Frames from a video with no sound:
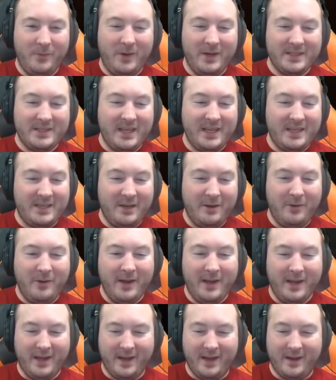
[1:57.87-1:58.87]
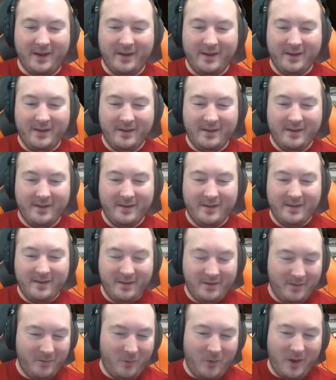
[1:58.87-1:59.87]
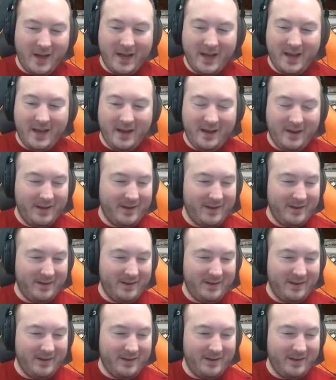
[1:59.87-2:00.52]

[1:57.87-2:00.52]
what is he doing? Why?